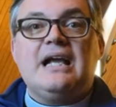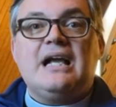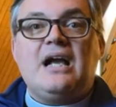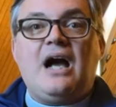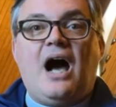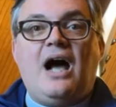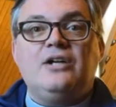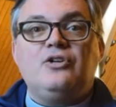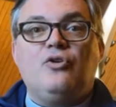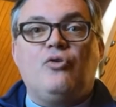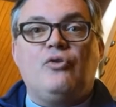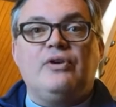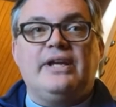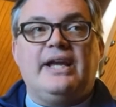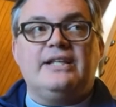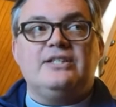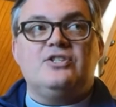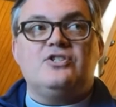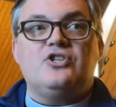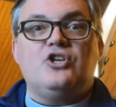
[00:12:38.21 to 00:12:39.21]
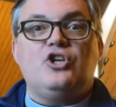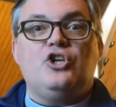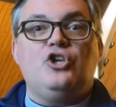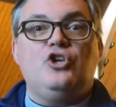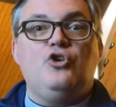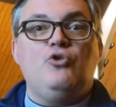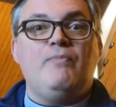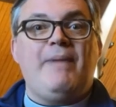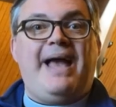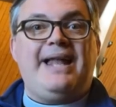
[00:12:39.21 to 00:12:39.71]
God creates
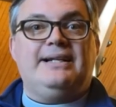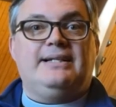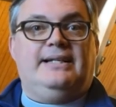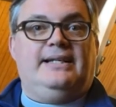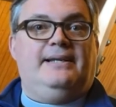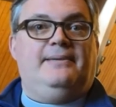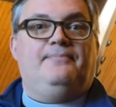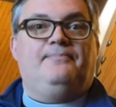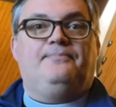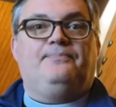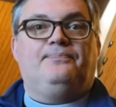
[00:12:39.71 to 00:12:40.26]
humanity,